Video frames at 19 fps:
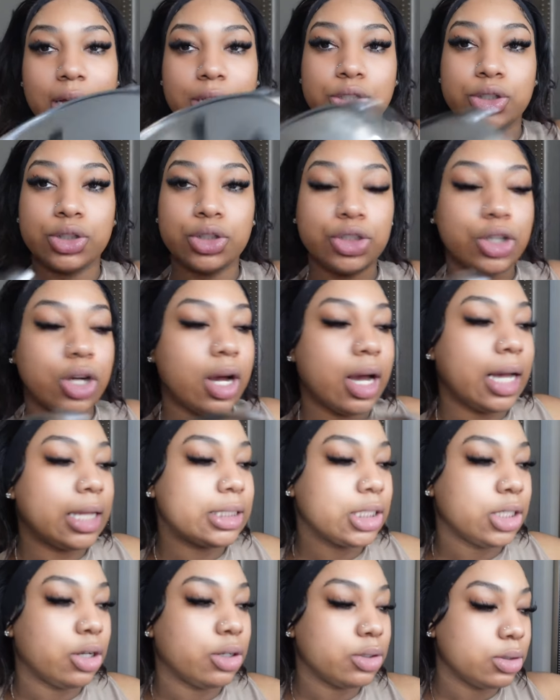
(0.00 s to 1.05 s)
I told y'all I had
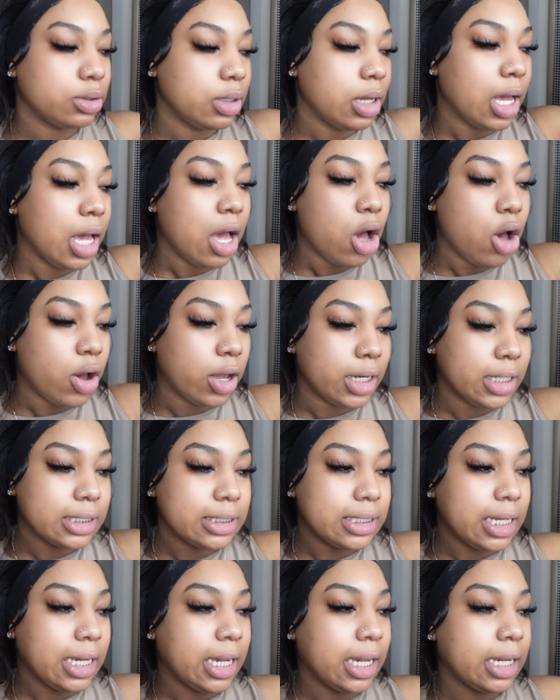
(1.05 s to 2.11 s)
to go on a
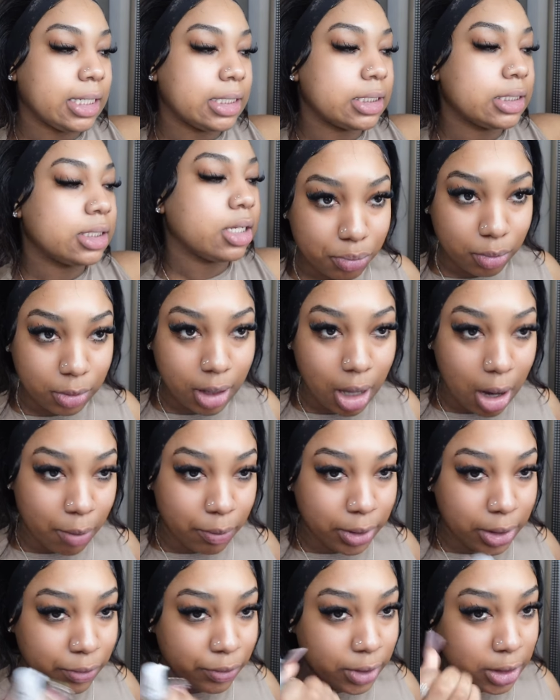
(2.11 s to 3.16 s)
date. I'm
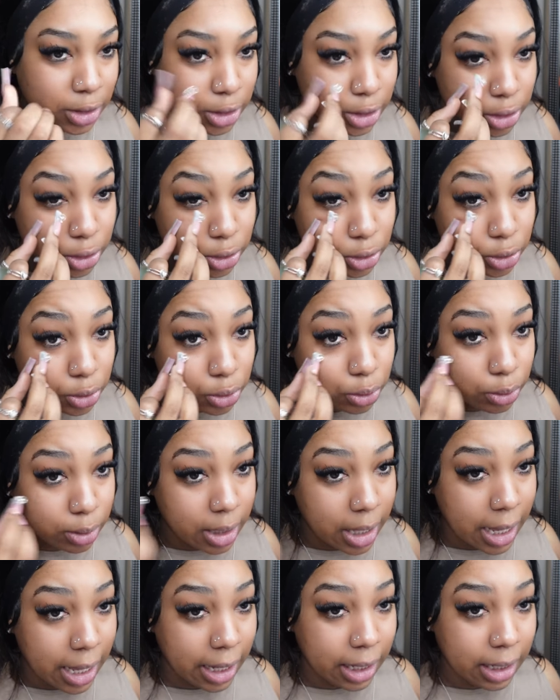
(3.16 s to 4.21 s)
really gonna just do
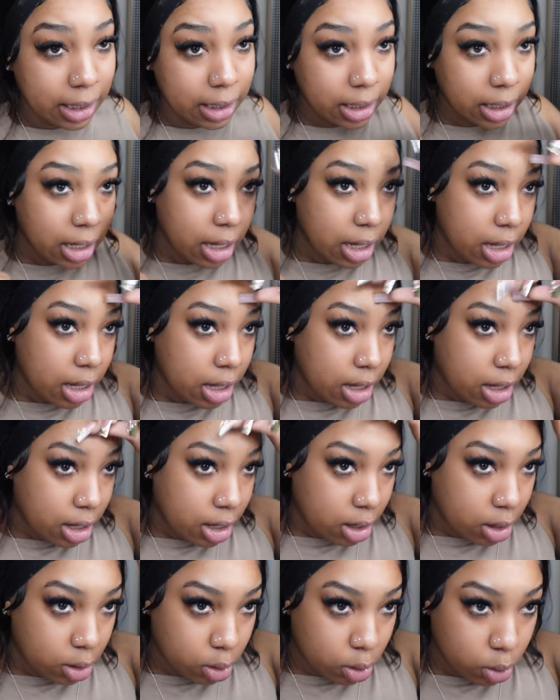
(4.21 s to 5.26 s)
like
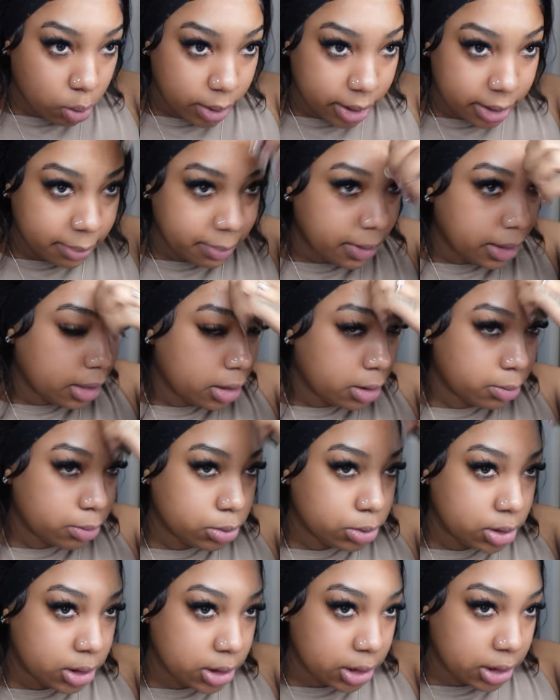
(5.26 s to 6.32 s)
a quick makeup
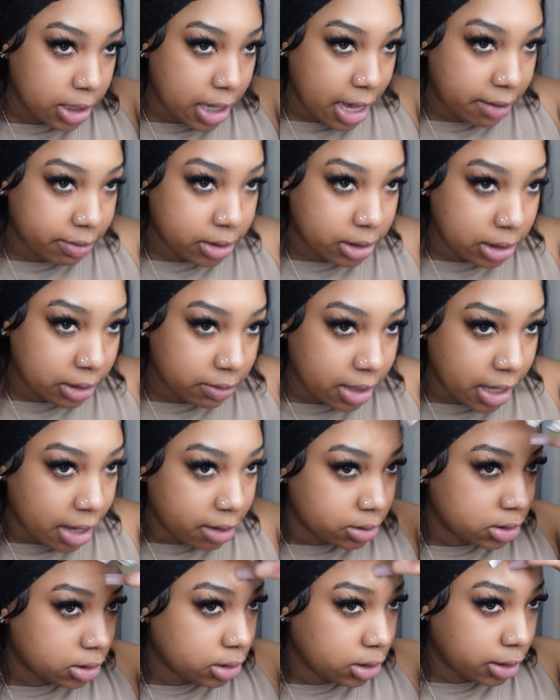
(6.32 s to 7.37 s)
routine. I have to leave the
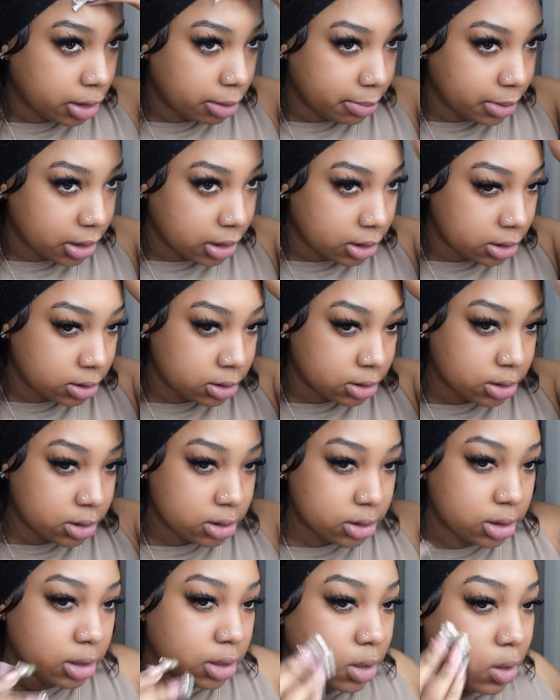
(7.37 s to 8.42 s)
house in 30
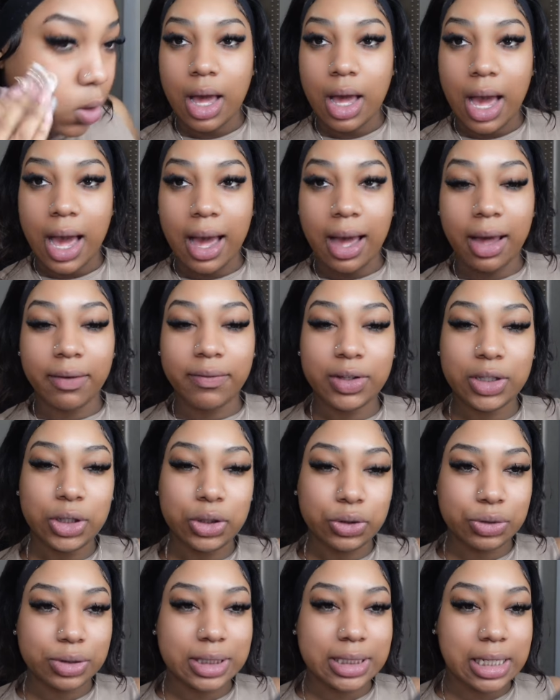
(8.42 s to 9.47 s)
minutes. I have a
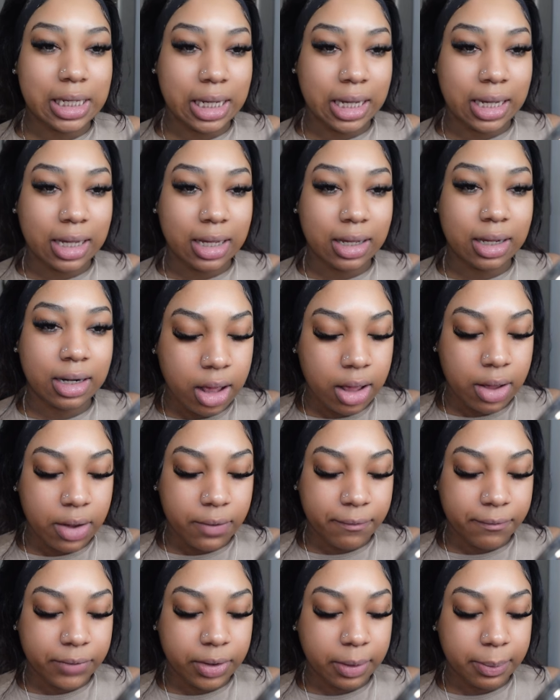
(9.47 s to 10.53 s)
little tan
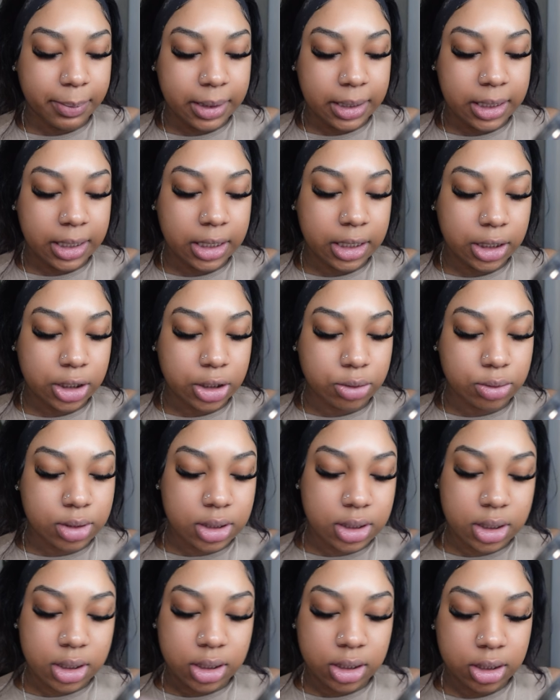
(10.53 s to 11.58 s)
from being in
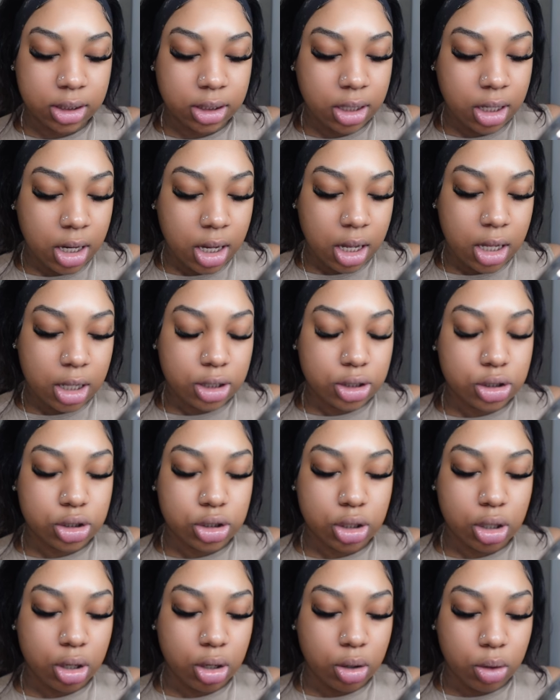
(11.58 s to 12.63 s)
Houston,
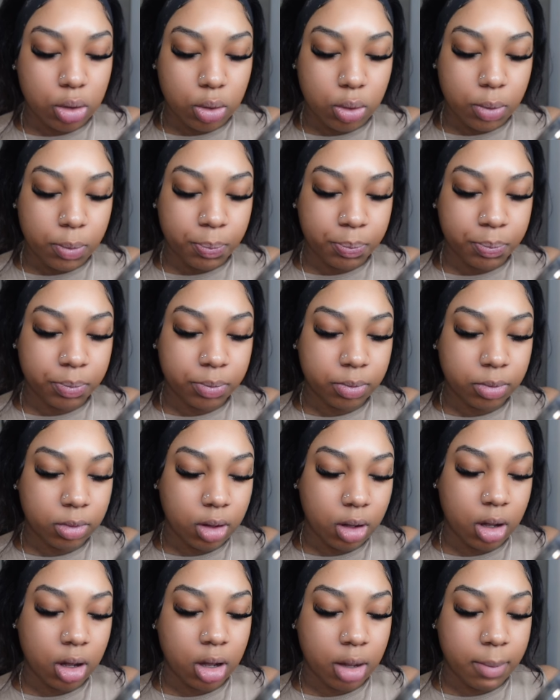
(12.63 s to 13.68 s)
so
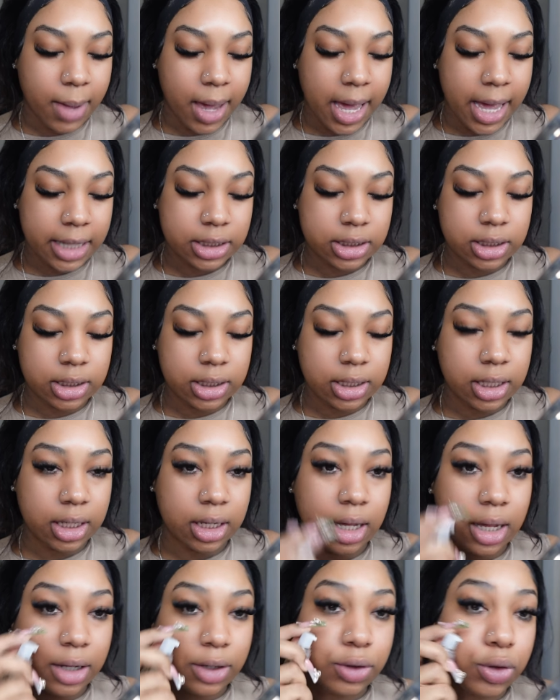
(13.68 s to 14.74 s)
I had to
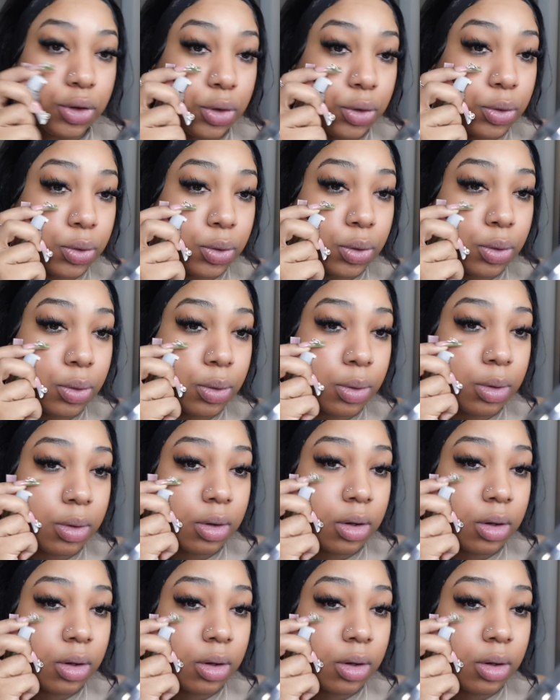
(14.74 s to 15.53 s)
get a new